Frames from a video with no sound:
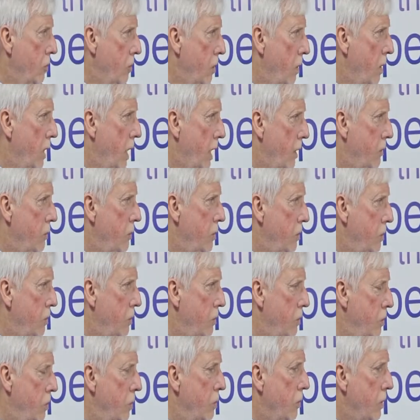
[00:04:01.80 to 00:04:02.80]
you're allowed to
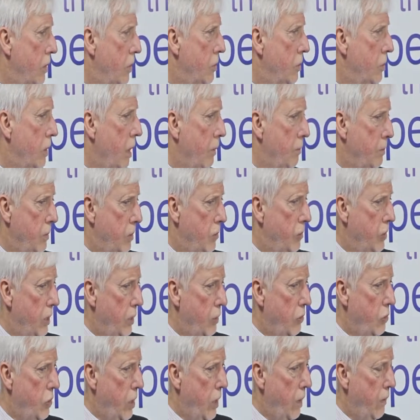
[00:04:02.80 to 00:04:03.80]
do this up to
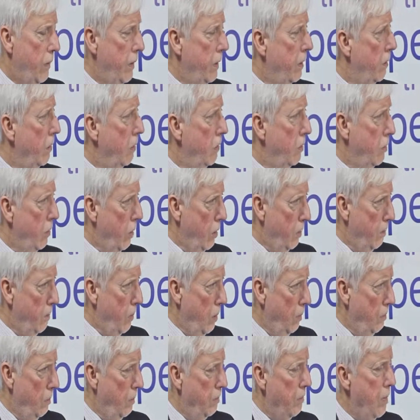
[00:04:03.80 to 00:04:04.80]
6 sharing, not a
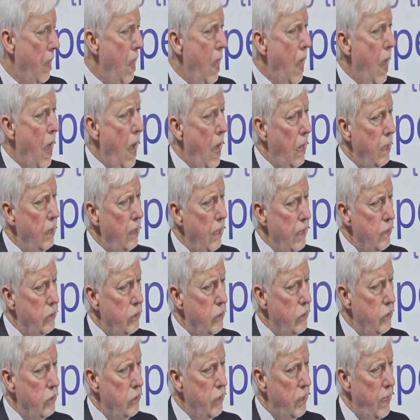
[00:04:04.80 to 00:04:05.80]
problem,
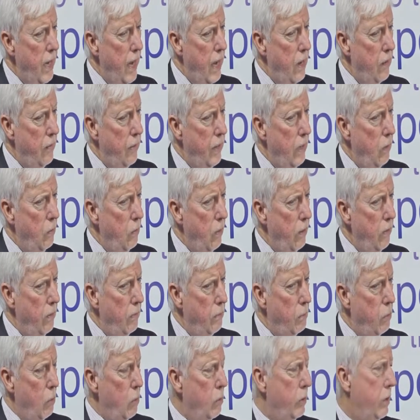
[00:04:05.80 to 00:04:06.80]
unless it's an area where
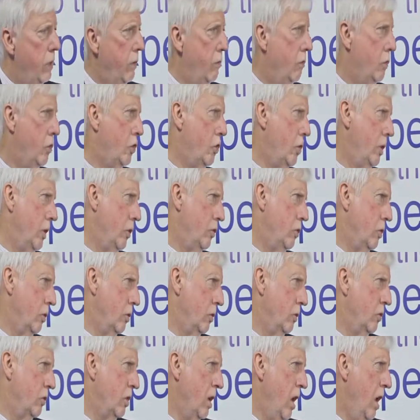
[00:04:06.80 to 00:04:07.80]
they've brought in
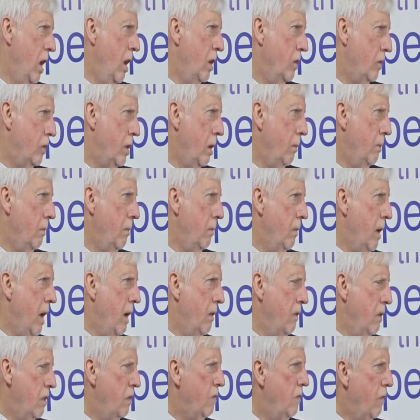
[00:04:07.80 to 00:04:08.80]
restrictions. Some,
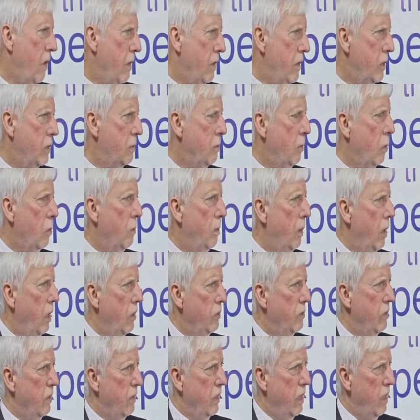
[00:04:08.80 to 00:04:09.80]
and it's very small
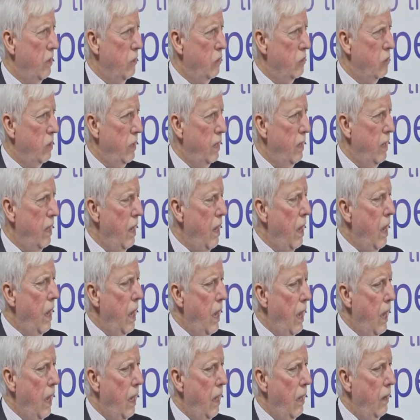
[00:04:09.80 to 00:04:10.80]
parts of the country,
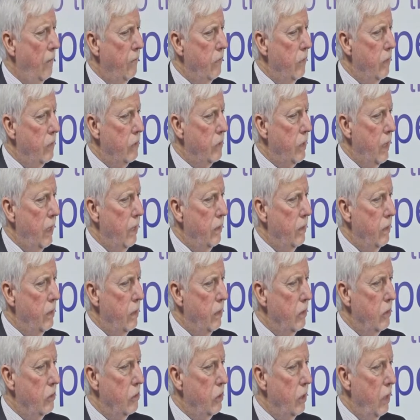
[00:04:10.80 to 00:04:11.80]
have said
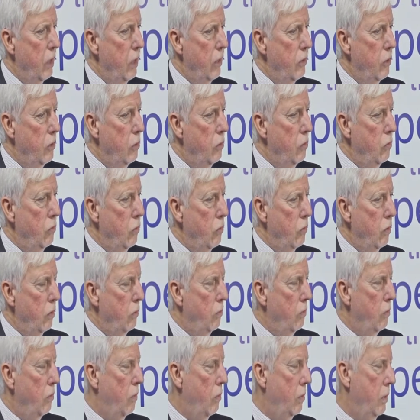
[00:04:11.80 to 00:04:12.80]
that you
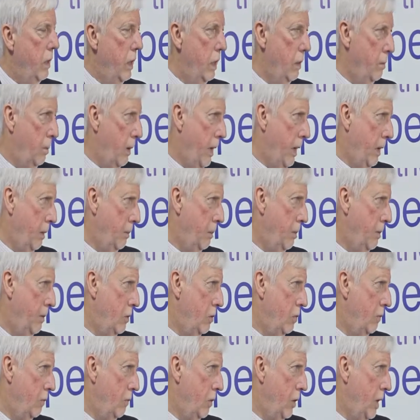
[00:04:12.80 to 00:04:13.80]
need planning
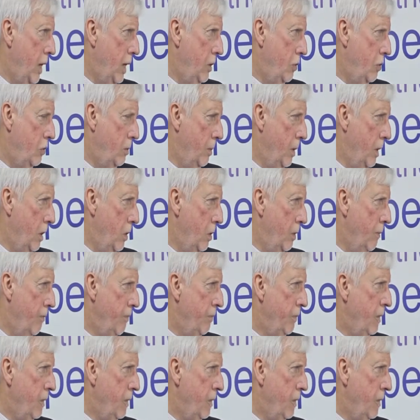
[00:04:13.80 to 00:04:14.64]
permission for an HMO,